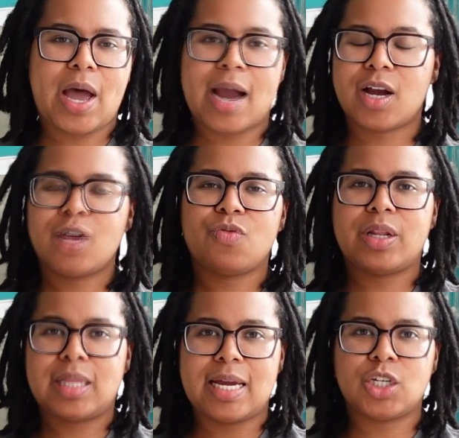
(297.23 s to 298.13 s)
I couldn't really
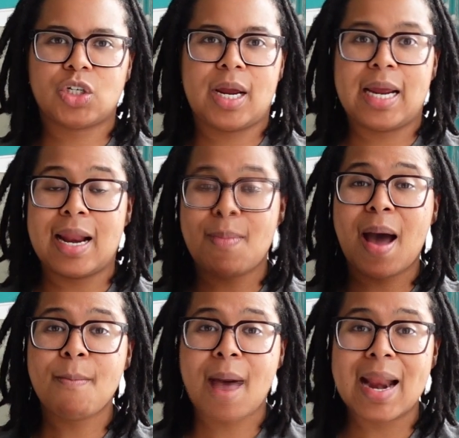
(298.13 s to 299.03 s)
think straight. And in my
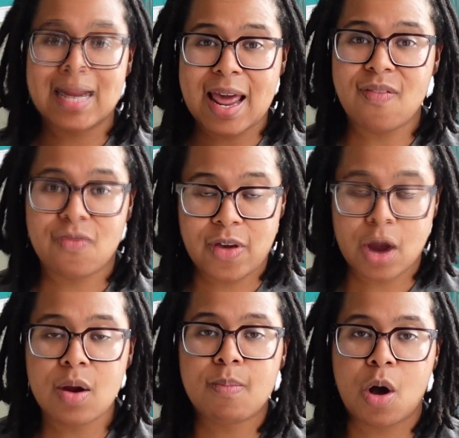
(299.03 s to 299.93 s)
mind at that
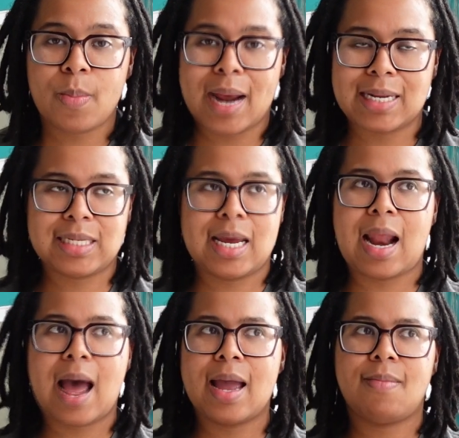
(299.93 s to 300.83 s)
very moment, I said,
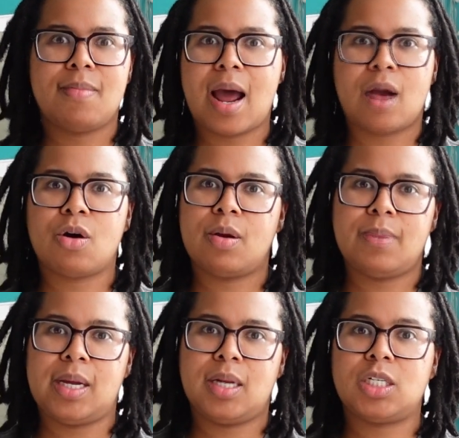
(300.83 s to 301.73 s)
I am not going to
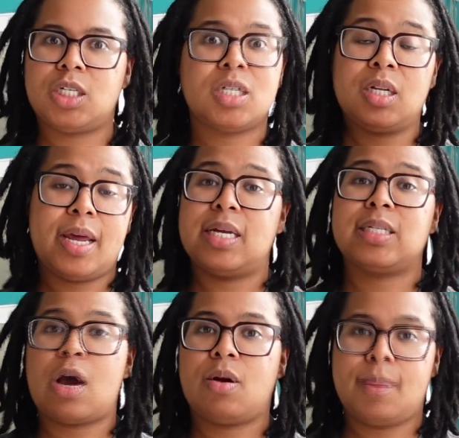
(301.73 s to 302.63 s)
be, this lady is
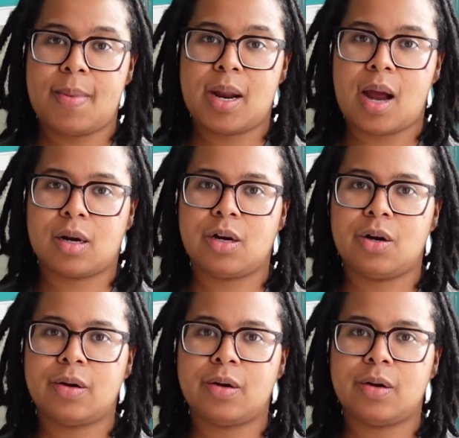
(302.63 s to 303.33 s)
not going to be my doctor.